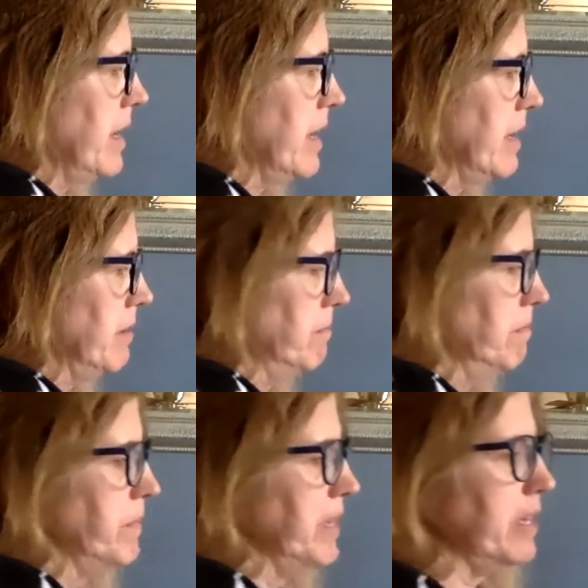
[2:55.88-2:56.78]
And
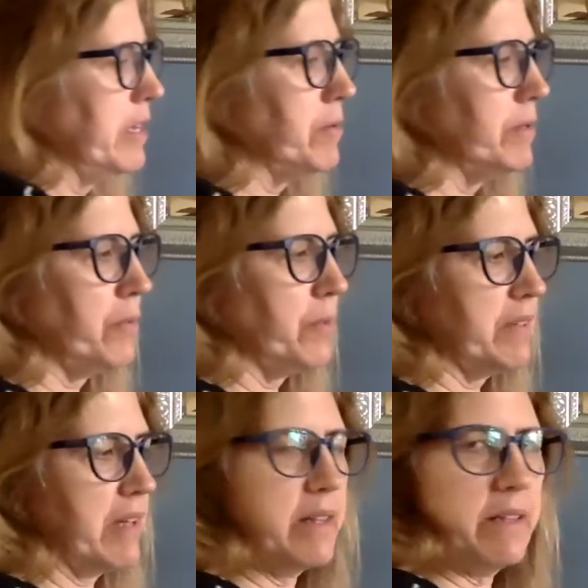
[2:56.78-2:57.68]
it equals
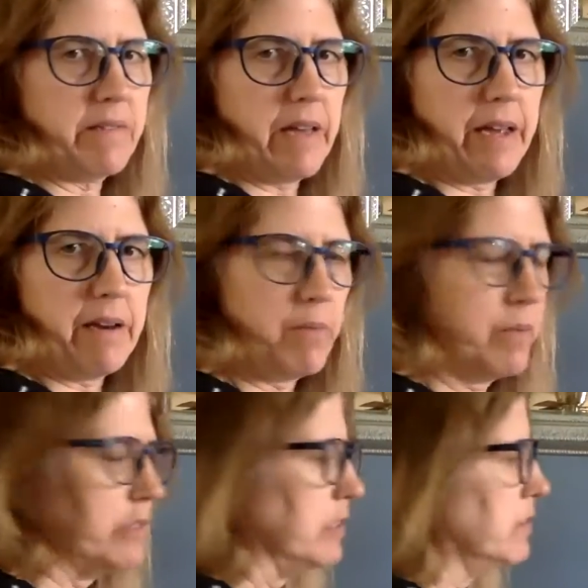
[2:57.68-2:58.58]
what's on this side,
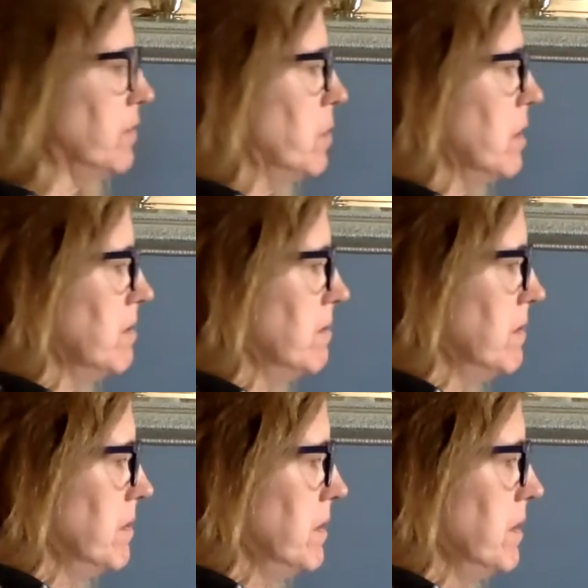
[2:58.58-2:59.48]
which is 4.
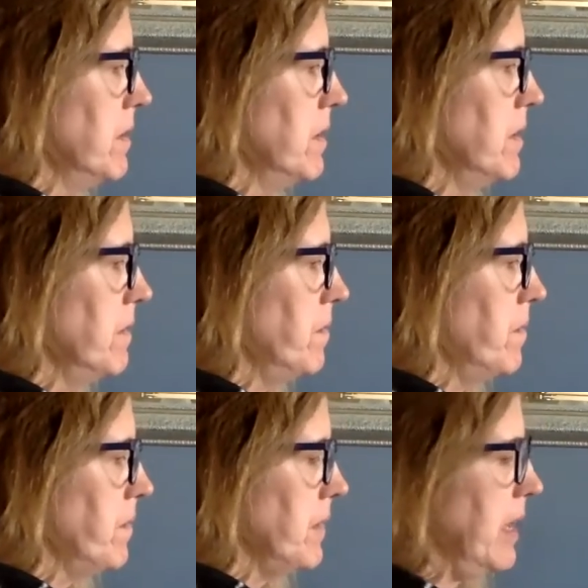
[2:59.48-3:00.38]

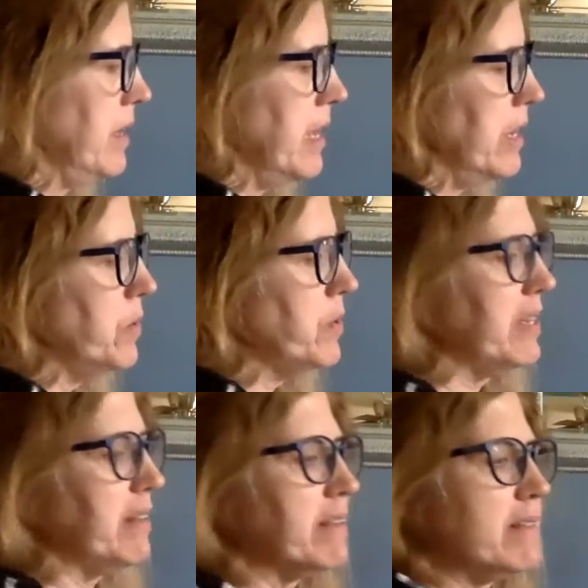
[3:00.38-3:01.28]
And now you
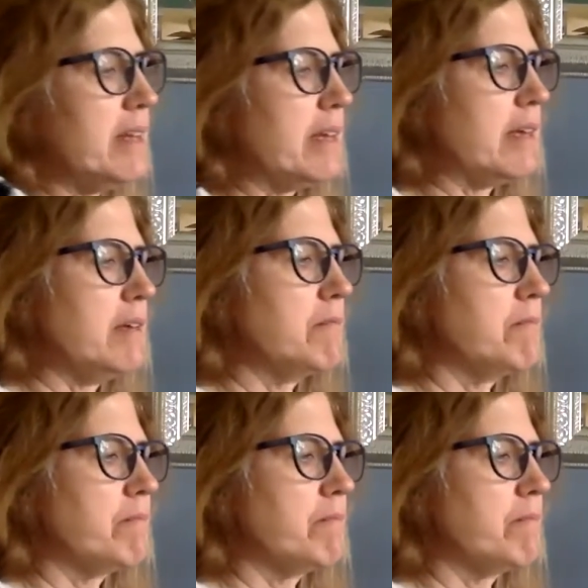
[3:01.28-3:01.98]
can see